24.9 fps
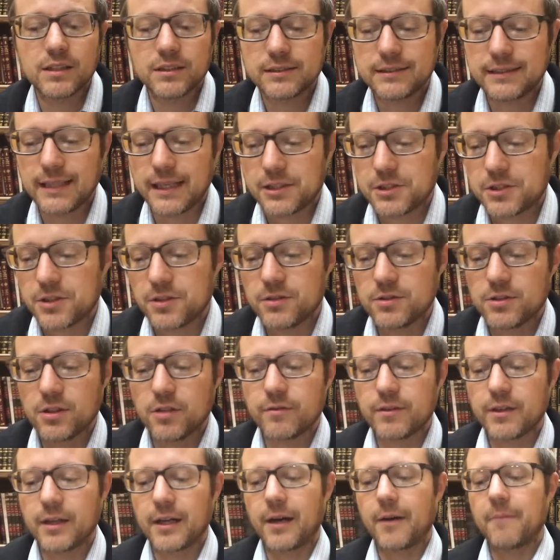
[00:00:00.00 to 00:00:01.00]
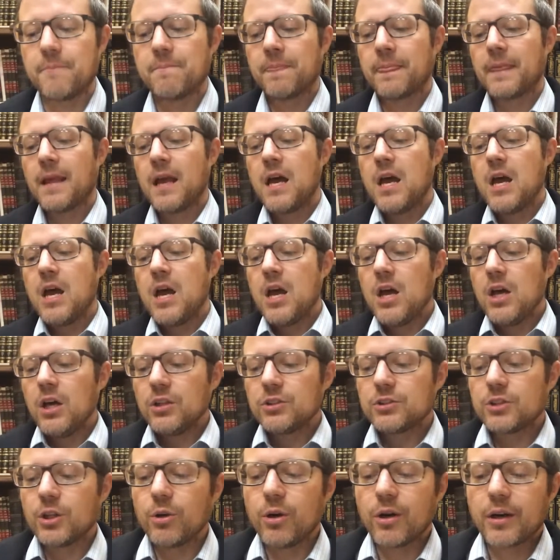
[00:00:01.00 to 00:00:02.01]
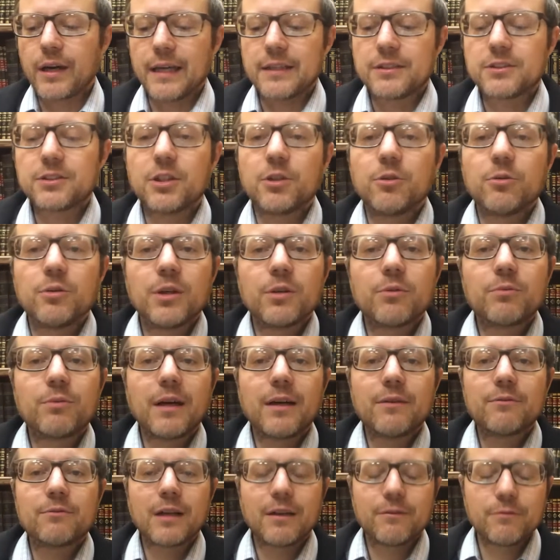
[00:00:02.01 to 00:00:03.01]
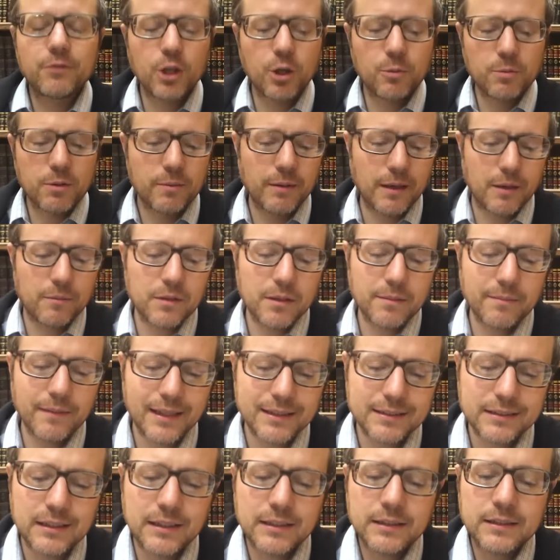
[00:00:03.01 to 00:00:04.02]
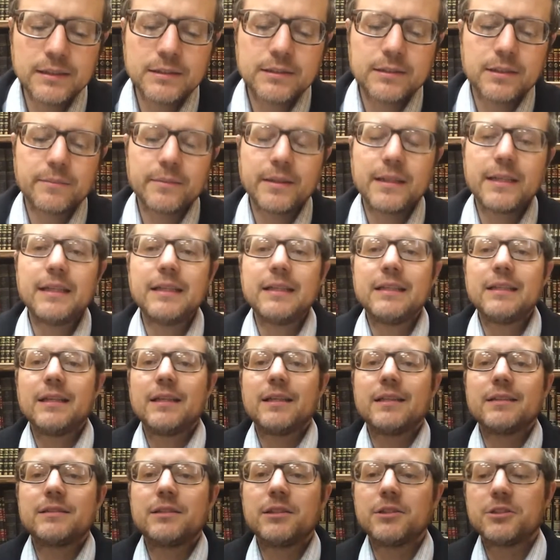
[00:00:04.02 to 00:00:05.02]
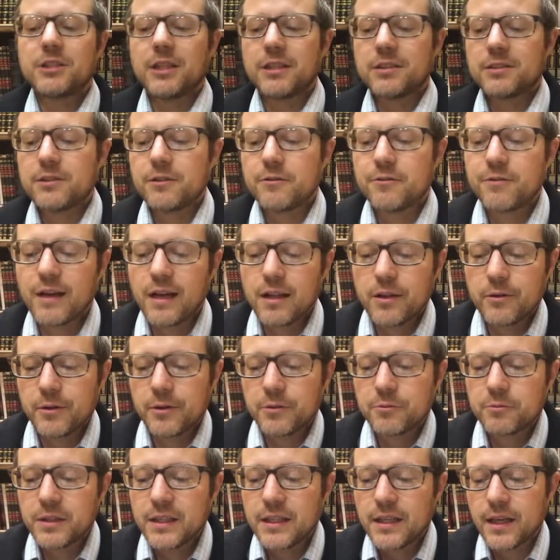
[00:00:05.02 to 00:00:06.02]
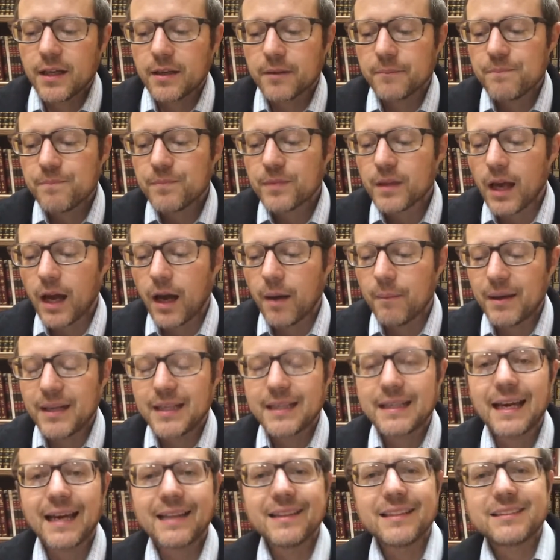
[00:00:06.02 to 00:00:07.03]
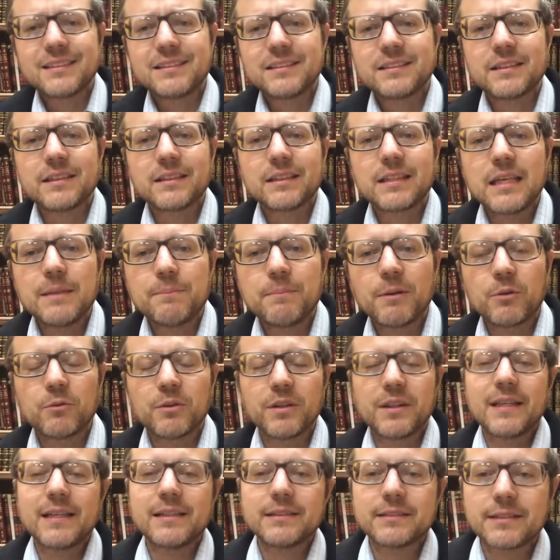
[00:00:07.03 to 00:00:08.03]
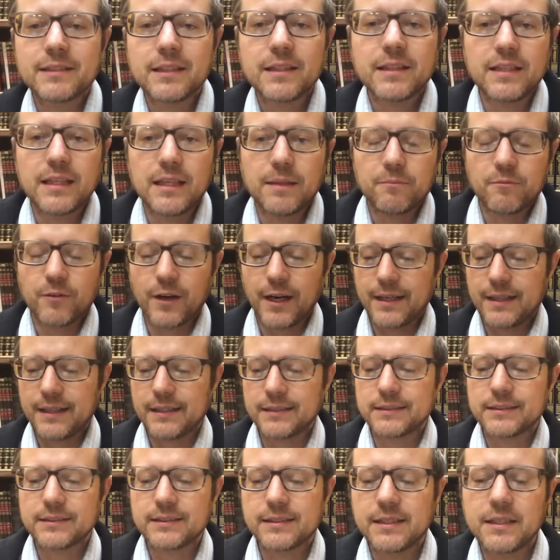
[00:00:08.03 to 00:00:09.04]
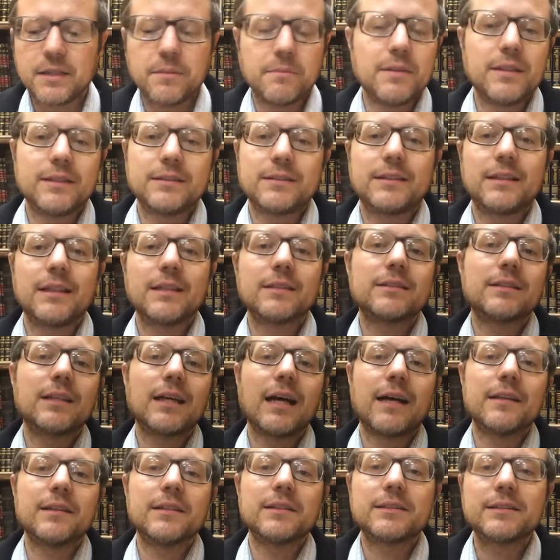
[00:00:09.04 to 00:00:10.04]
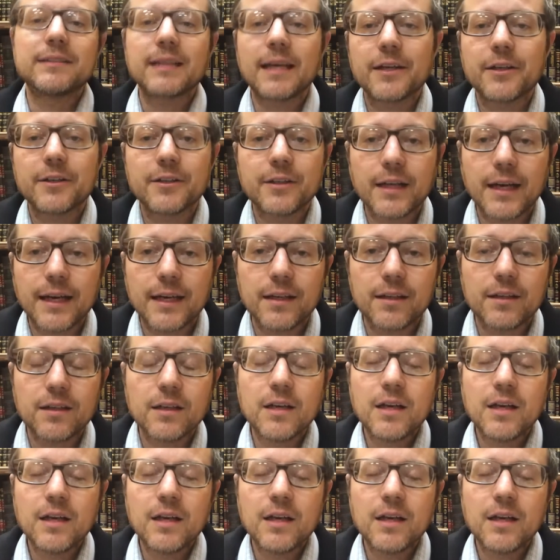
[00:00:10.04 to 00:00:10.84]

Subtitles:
sections over here? So Rav Loberbaum, the Masa Nisim, he suggests the following reading, and again, this is in keeping with his theme, right? His theme is that on the Seder night,